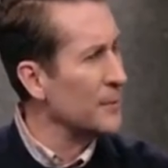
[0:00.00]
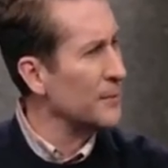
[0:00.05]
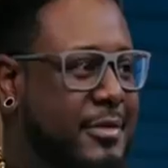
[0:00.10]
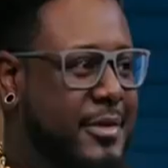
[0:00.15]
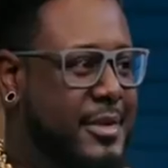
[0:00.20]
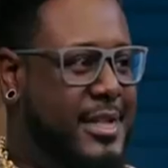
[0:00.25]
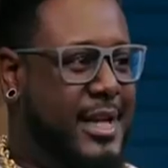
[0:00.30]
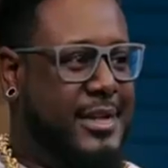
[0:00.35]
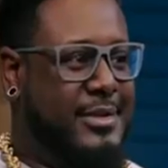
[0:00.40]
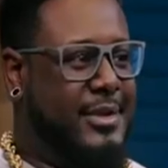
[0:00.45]

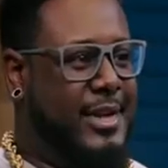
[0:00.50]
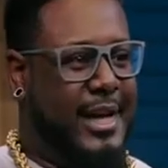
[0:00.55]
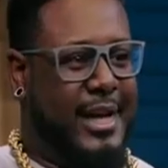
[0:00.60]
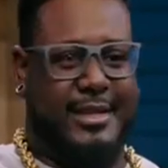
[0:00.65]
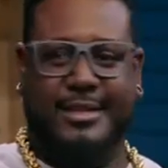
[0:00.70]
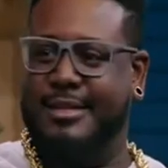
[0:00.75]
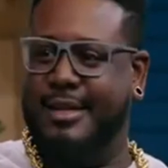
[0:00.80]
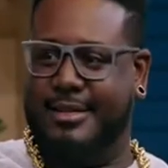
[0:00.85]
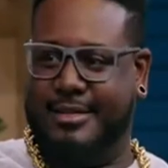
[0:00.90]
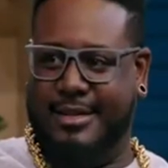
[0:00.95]
Different sexual
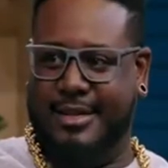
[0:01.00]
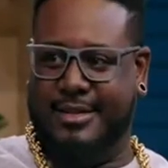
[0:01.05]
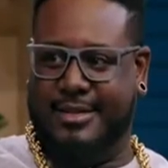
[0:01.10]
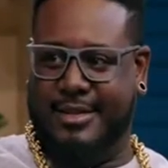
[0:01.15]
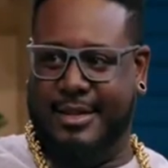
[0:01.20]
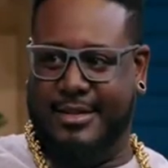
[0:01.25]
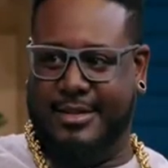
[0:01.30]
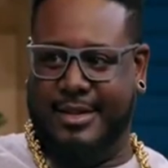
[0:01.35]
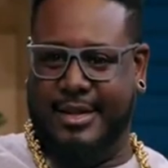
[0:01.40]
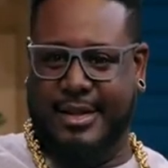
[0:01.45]
acts.
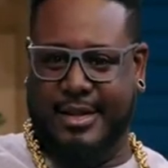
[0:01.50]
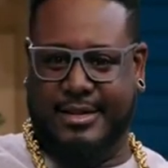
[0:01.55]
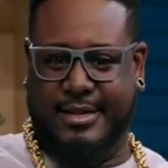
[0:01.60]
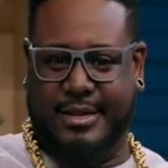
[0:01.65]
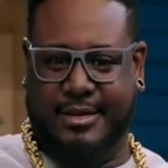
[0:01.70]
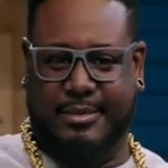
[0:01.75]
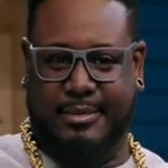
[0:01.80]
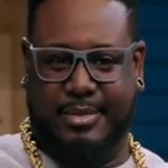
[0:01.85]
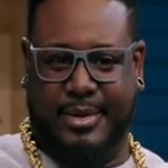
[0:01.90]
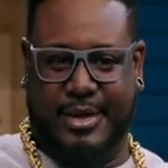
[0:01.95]
It's
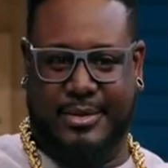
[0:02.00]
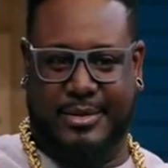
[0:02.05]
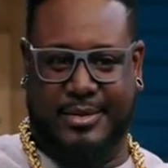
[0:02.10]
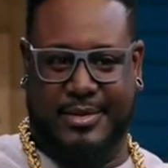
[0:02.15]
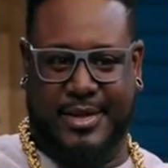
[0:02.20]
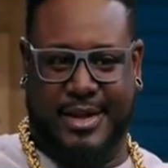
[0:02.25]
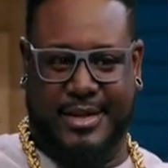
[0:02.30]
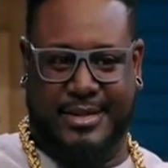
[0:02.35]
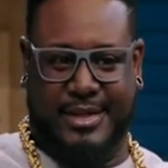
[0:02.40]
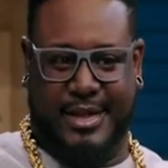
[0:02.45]
a plethora of
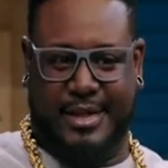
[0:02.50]
things.